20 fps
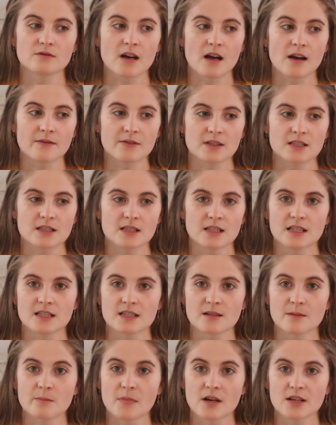Obviously
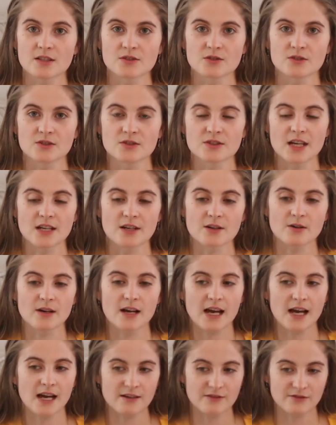some muscles, I don't
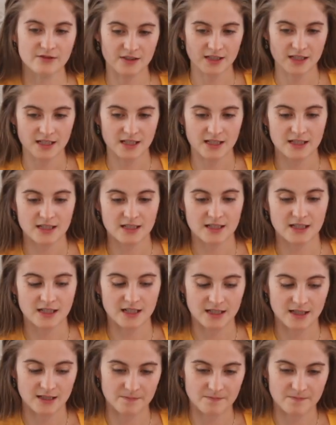have
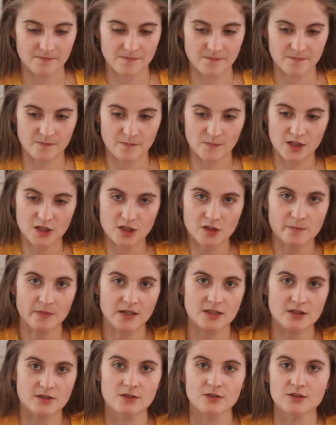much
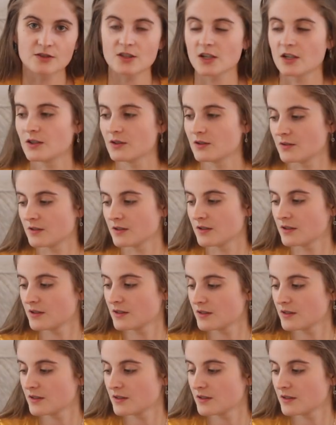muscle tone